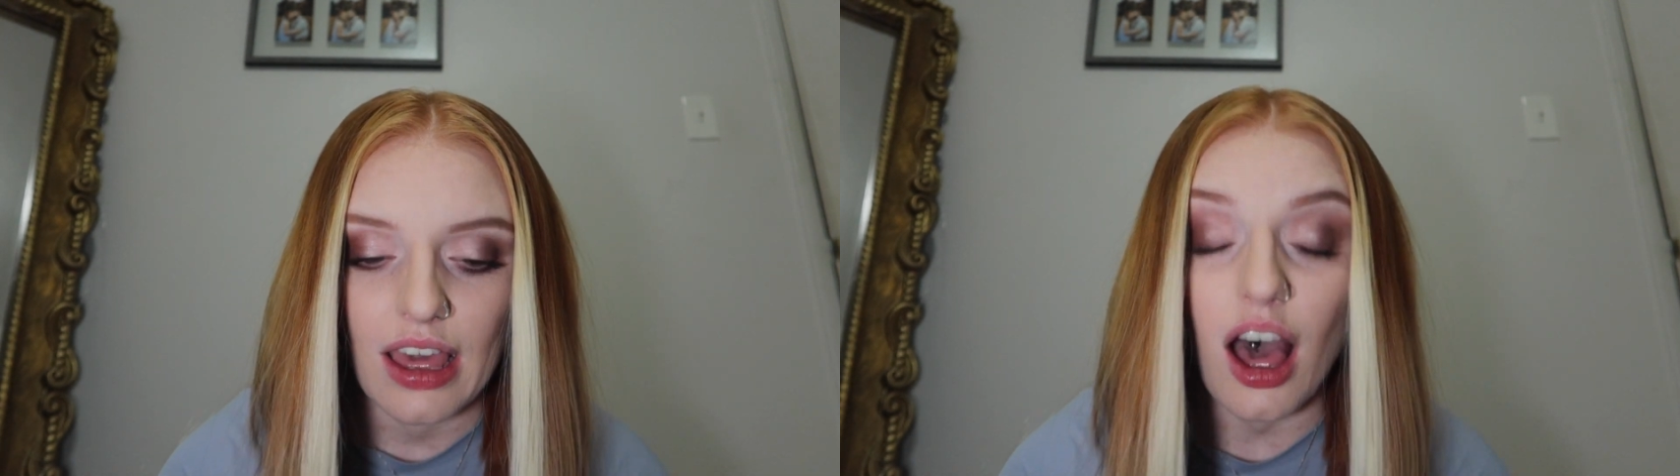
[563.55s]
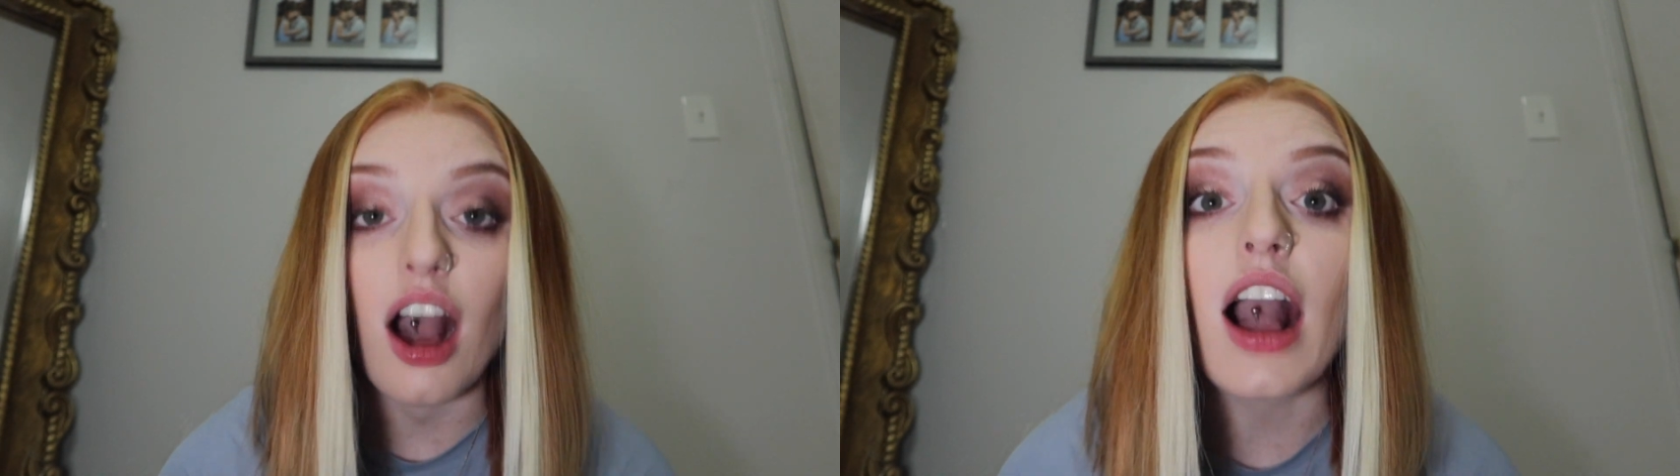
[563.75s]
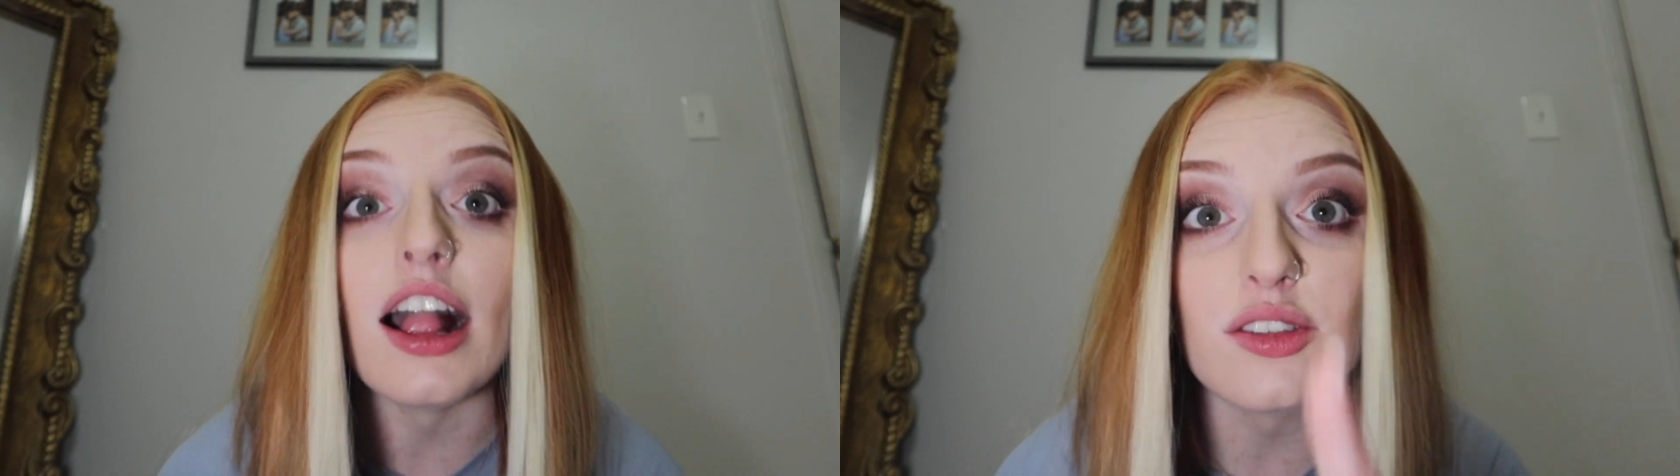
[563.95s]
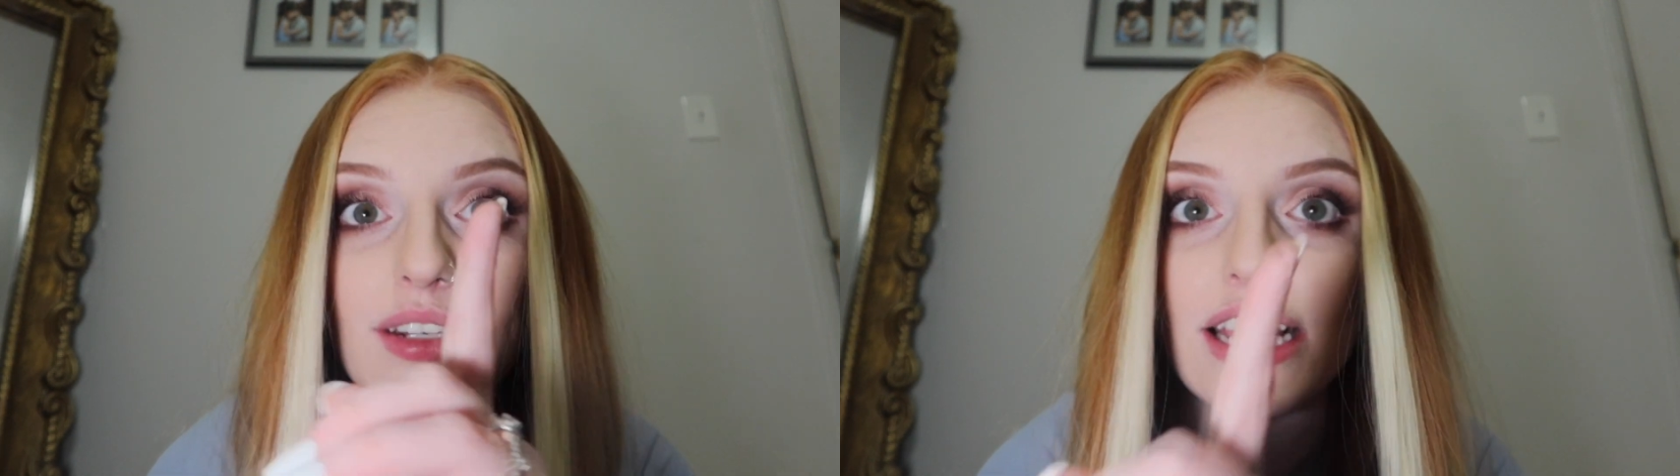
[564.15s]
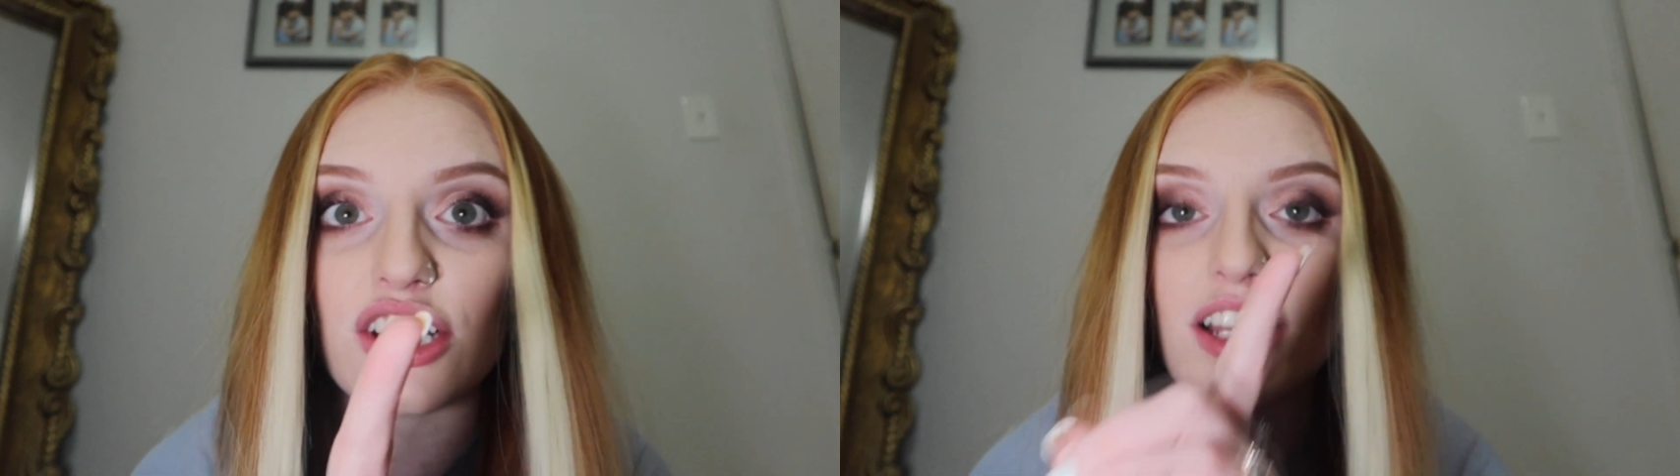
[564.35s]
uh,
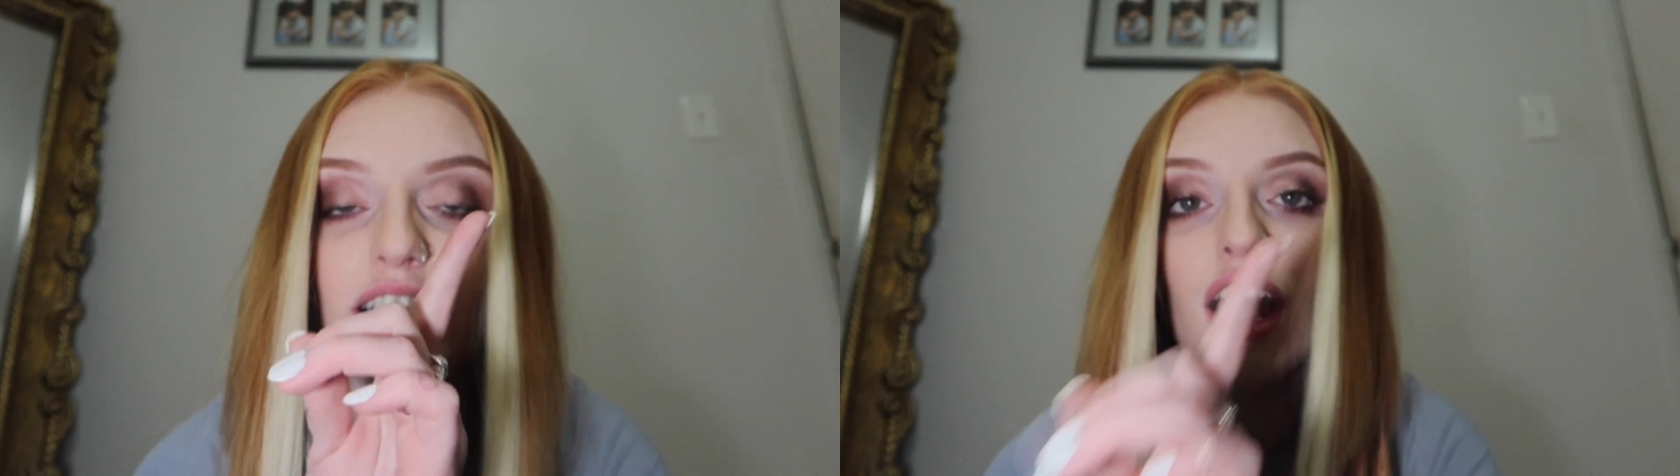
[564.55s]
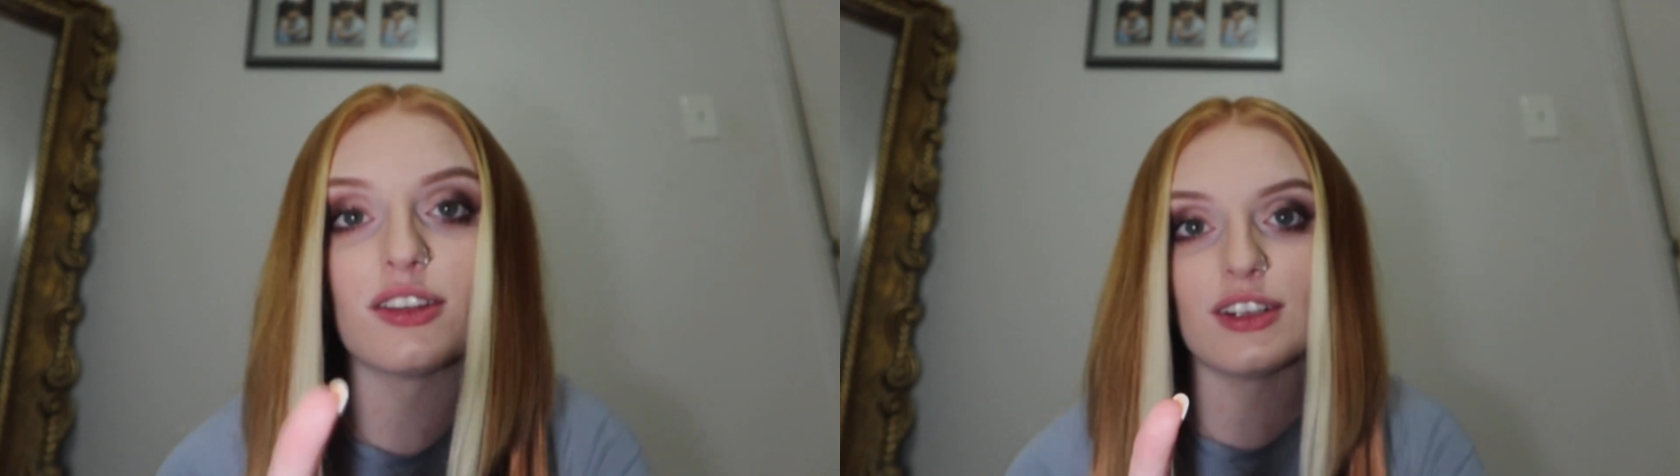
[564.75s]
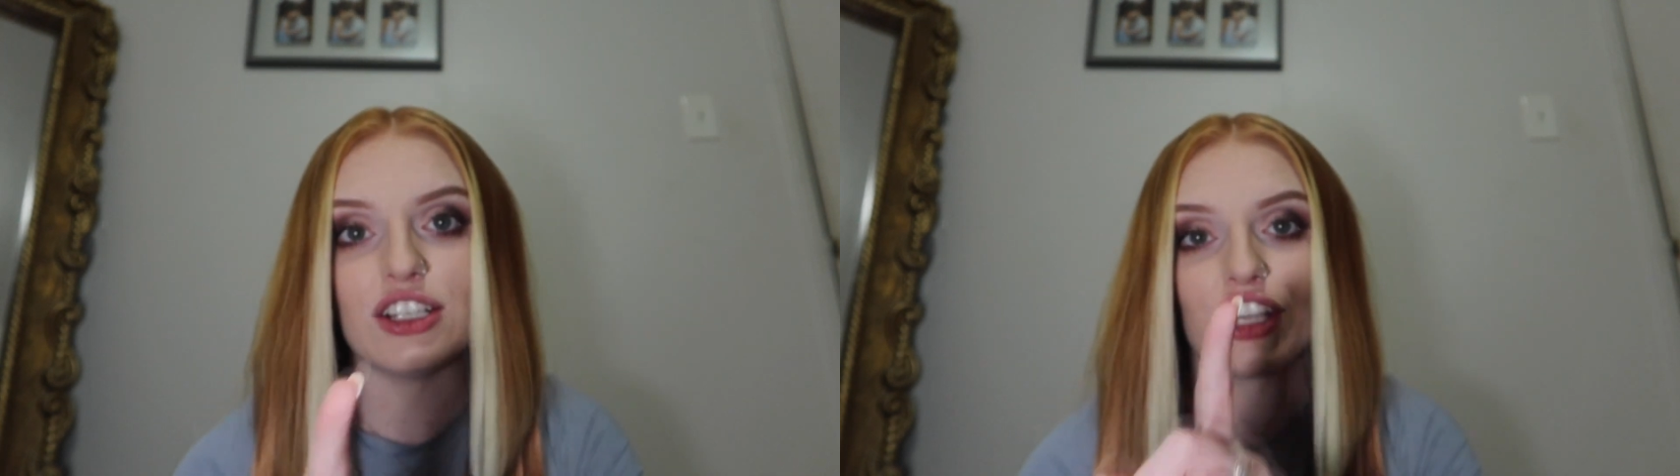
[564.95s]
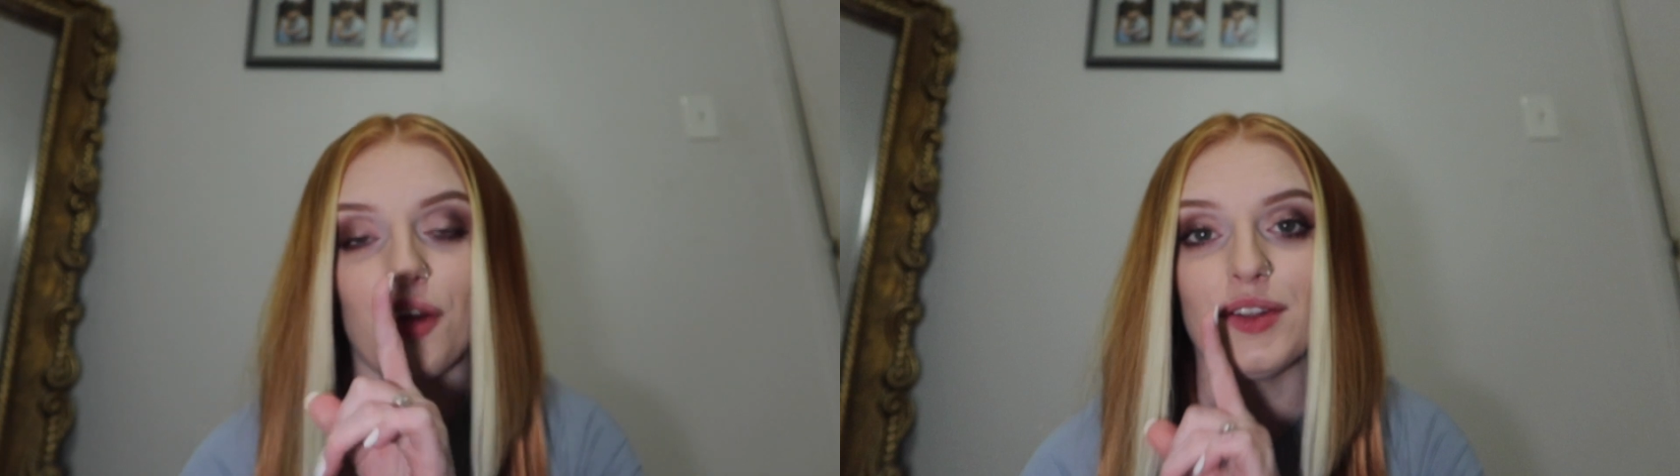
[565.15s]
consultation, consultation.